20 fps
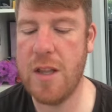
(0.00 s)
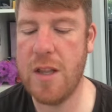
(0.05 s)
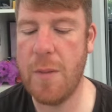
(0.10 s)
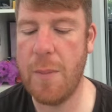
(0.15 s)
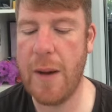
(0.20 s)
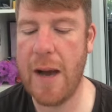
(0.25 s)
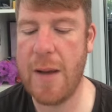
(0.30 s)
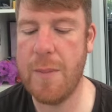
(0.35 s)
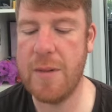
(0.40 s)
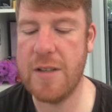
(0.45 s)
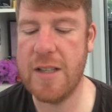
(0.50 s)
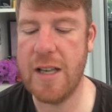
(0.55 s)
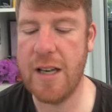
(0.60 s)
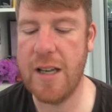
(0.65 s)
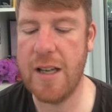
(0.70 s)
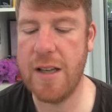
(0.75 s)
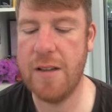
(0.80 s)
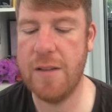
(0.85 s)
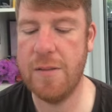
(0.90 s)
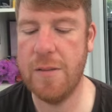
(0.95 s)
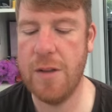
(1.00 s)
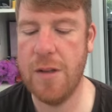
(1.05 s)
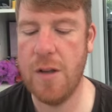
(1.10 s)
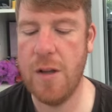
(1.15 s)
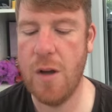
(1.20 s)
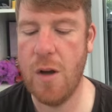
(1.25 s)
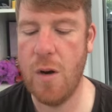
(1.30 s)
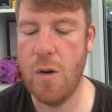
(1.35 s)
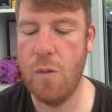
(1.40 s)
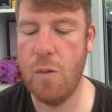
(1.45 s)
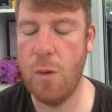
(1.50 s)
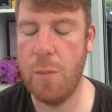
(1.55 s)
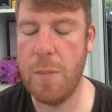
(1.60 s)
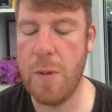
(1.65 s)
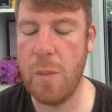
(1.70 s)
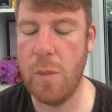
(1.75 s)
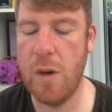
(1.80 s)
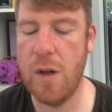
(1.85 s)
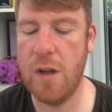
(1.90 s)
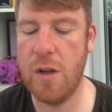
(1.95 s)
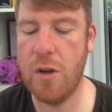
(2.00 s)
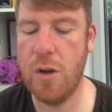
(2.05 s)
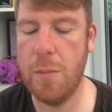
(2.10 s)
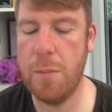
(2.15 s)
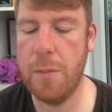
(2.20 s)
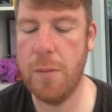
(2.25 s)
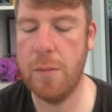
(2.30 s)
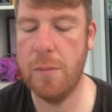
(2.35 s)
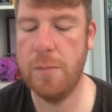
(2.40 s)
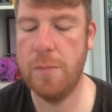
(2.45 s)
the bimetallic Rugby World Cup.